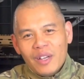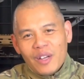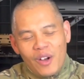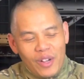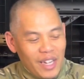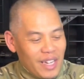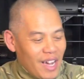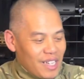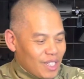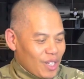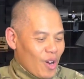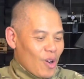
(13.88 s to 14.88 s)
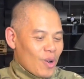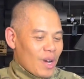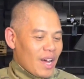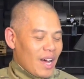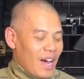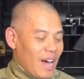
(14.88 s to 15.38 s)
Okay guys, so
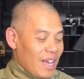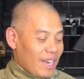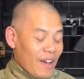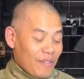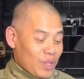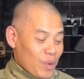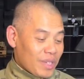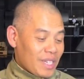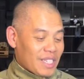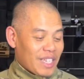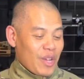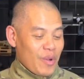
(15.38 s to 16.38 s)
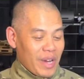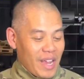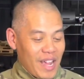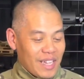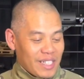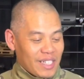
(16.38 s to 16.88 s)
I love doing these
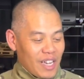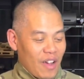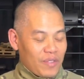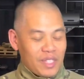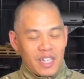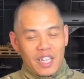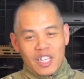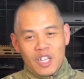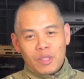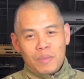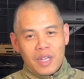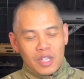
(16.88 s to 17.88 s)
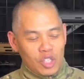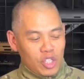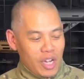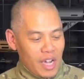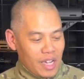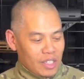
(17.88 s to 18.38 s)
Q&As because obviously it gives me a
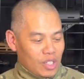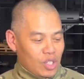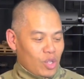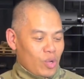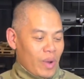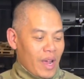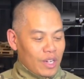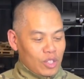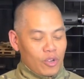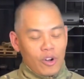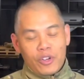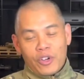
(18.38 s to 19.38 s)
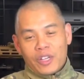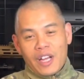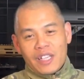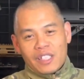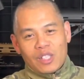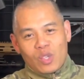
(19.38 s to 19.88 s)
chance to answer all your
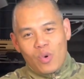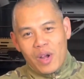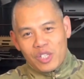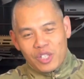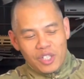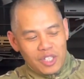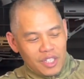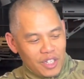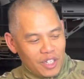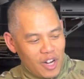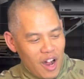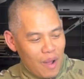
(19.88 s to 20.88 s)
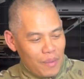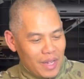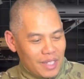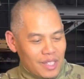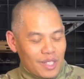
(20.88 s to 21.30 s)
guys' questions and comments,